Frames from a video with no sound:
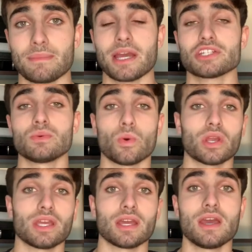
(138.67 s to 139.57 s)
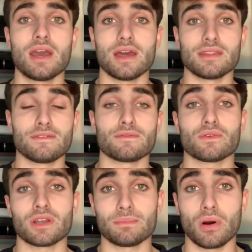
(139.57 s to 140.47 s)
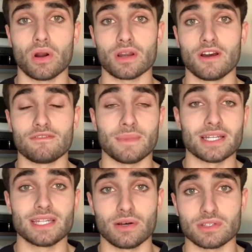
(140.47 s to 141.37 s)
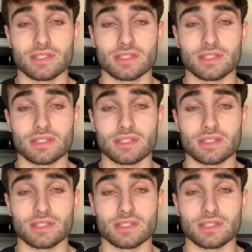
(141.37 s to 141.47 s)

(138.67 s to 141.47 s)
actually working the front part of my delts,